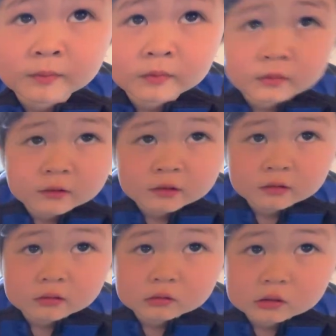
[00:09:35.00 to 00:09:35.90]

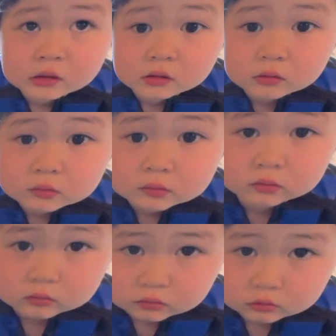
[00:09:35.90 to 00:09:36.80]
Wow.
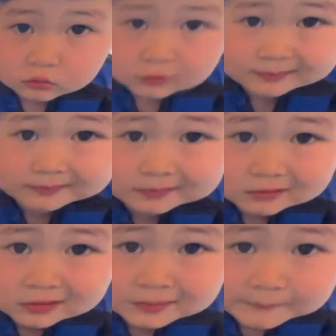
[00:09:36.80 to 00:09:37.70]
Soon he'll be a
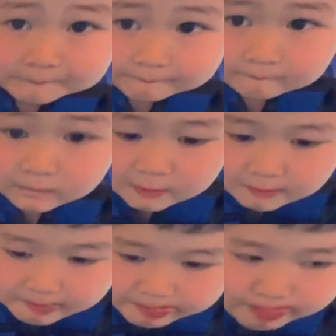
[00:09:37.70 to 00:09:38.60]
beautiful
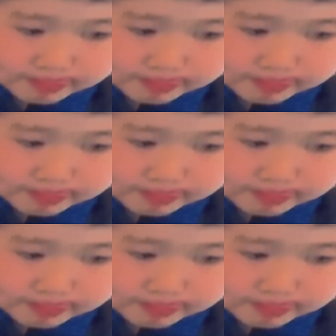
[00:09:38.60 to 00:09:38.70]
silk